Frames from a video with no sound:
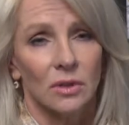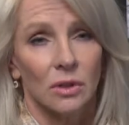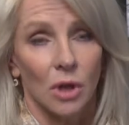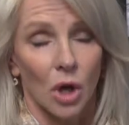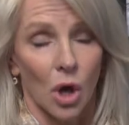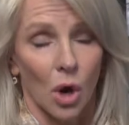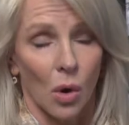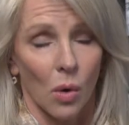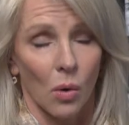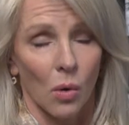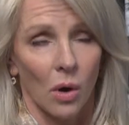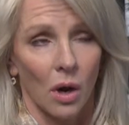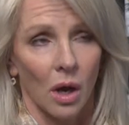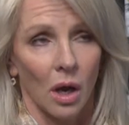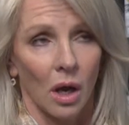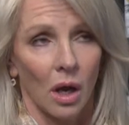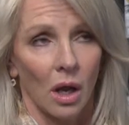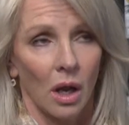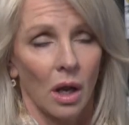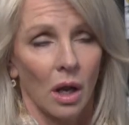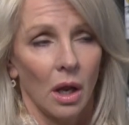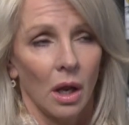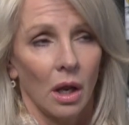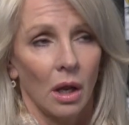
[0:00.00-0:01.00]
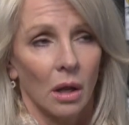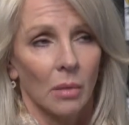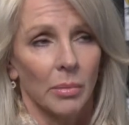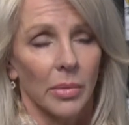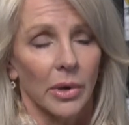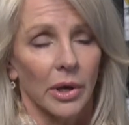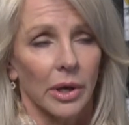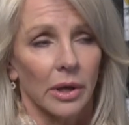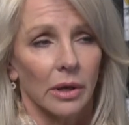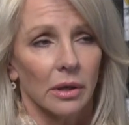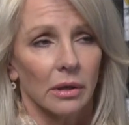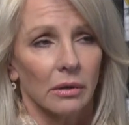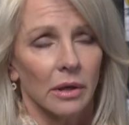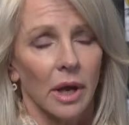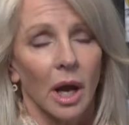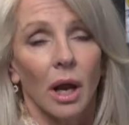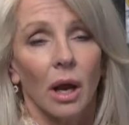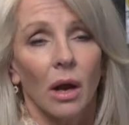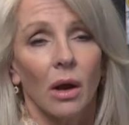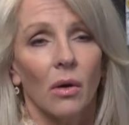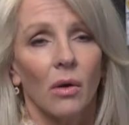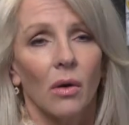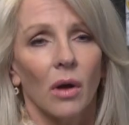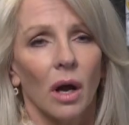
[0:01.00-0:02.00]
low. But
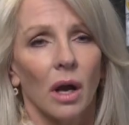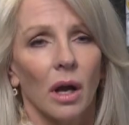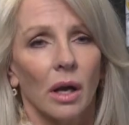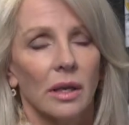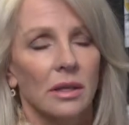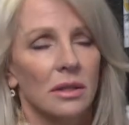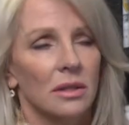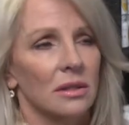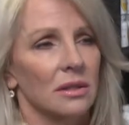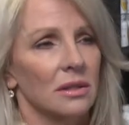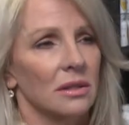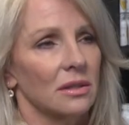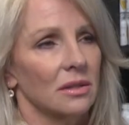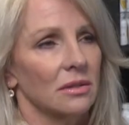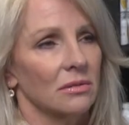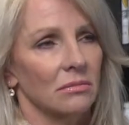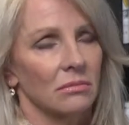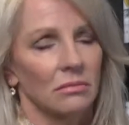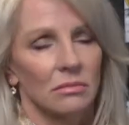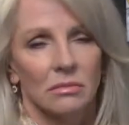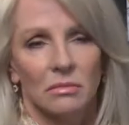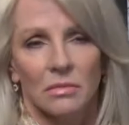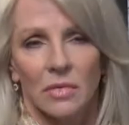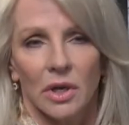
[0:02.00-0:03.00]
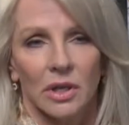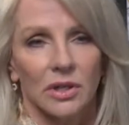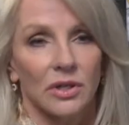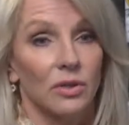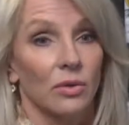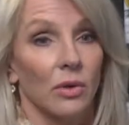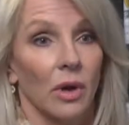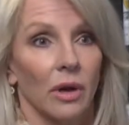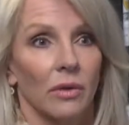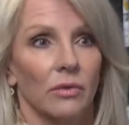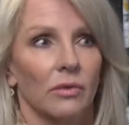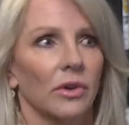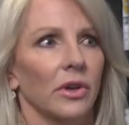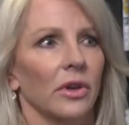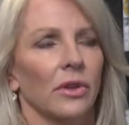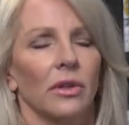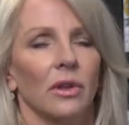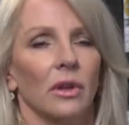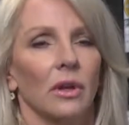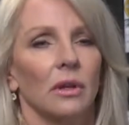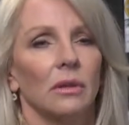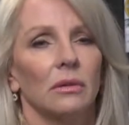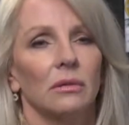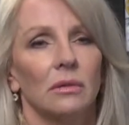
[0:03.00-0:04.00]
now I do
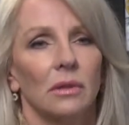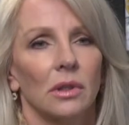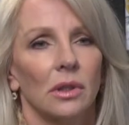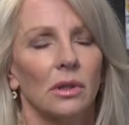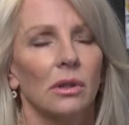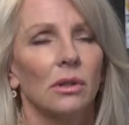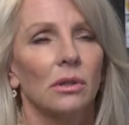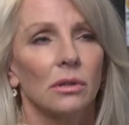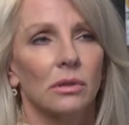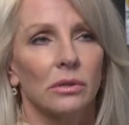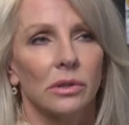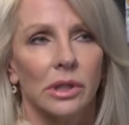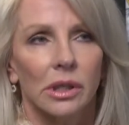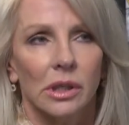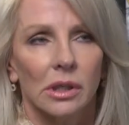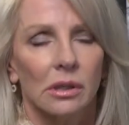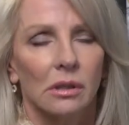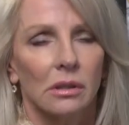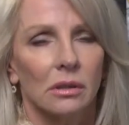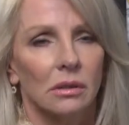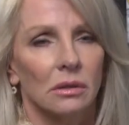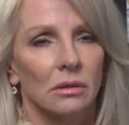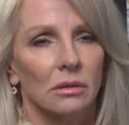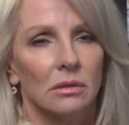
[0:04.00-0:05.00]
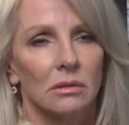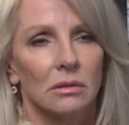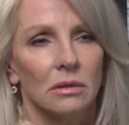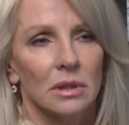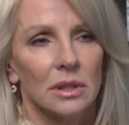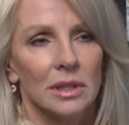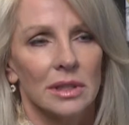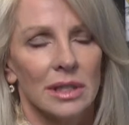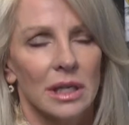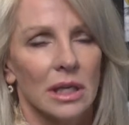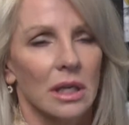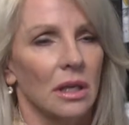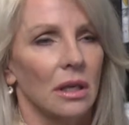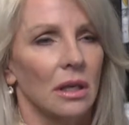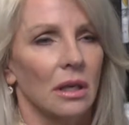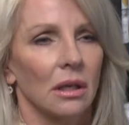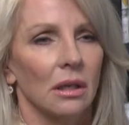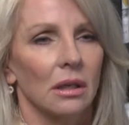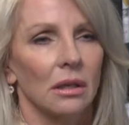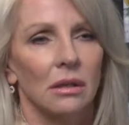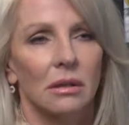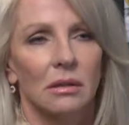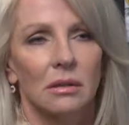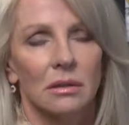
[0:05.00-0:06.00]
everything, including
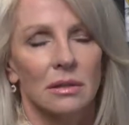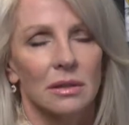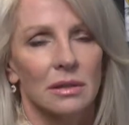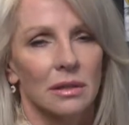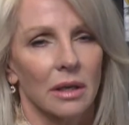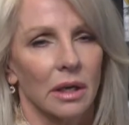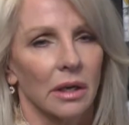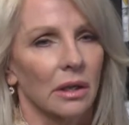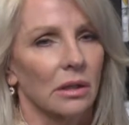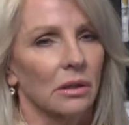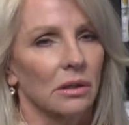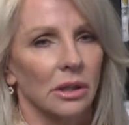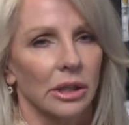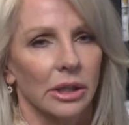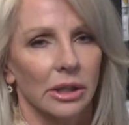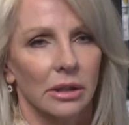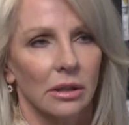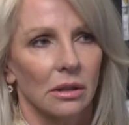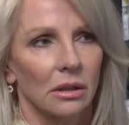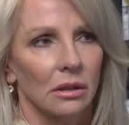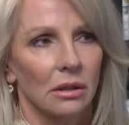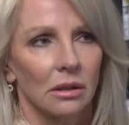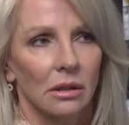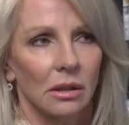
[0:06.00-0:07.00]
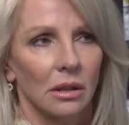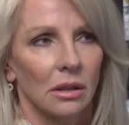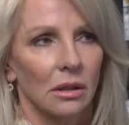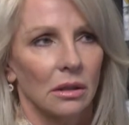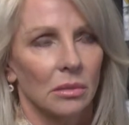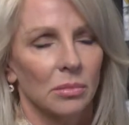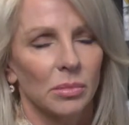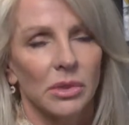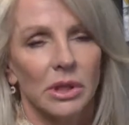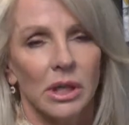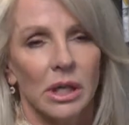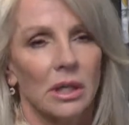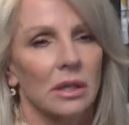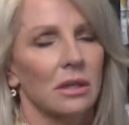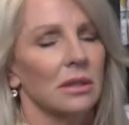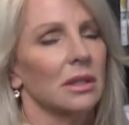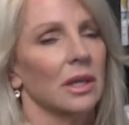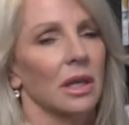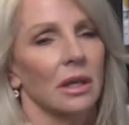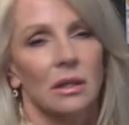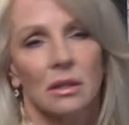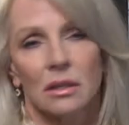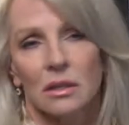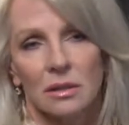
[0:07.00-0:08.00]
skiing, cycling, playing
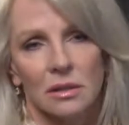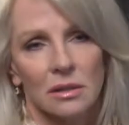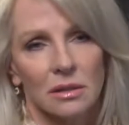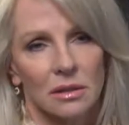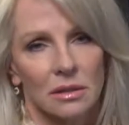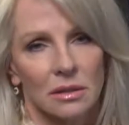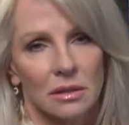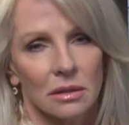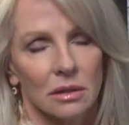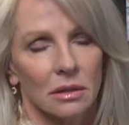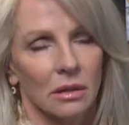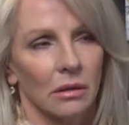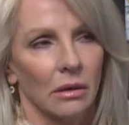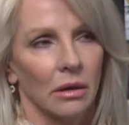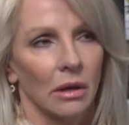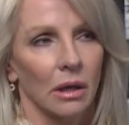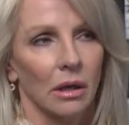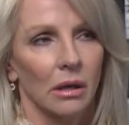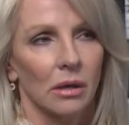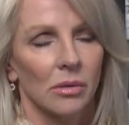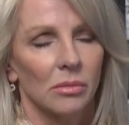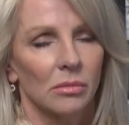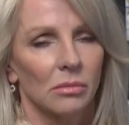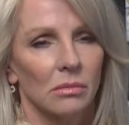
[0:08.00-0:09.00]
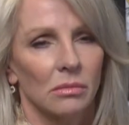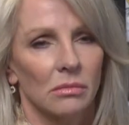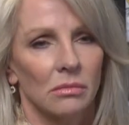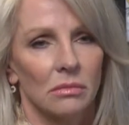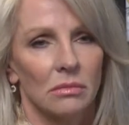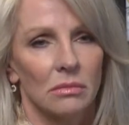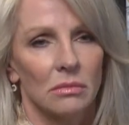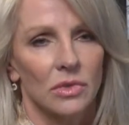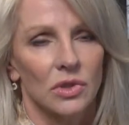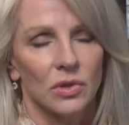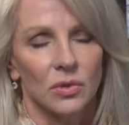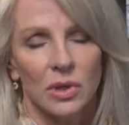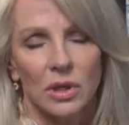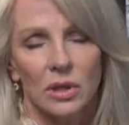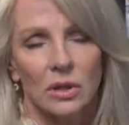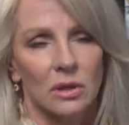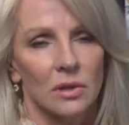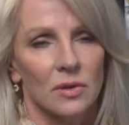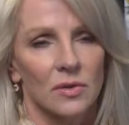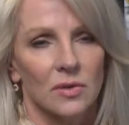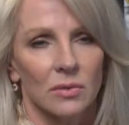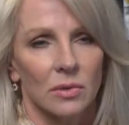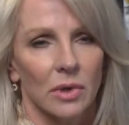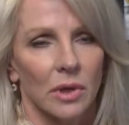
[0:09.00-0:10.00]
tennis, doing
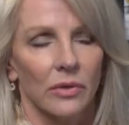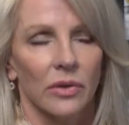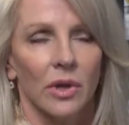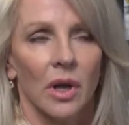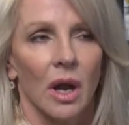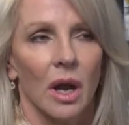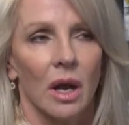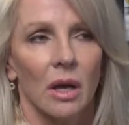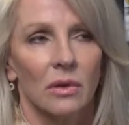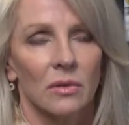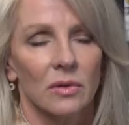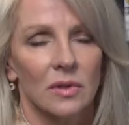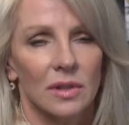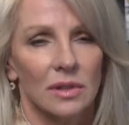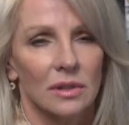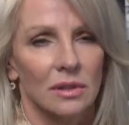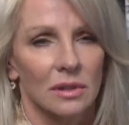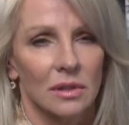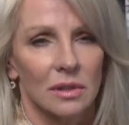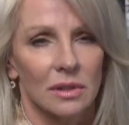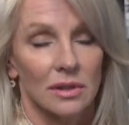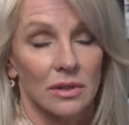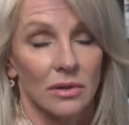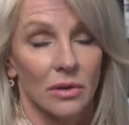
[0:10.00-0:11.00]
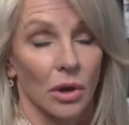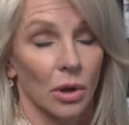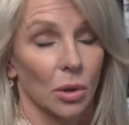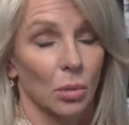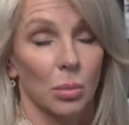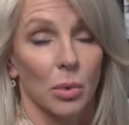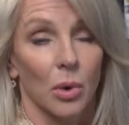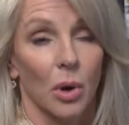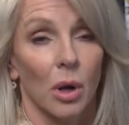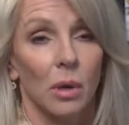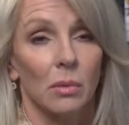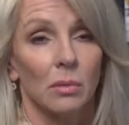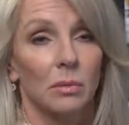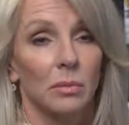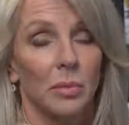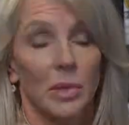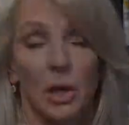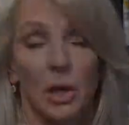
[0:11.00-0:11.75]
things around the house. It's not a problem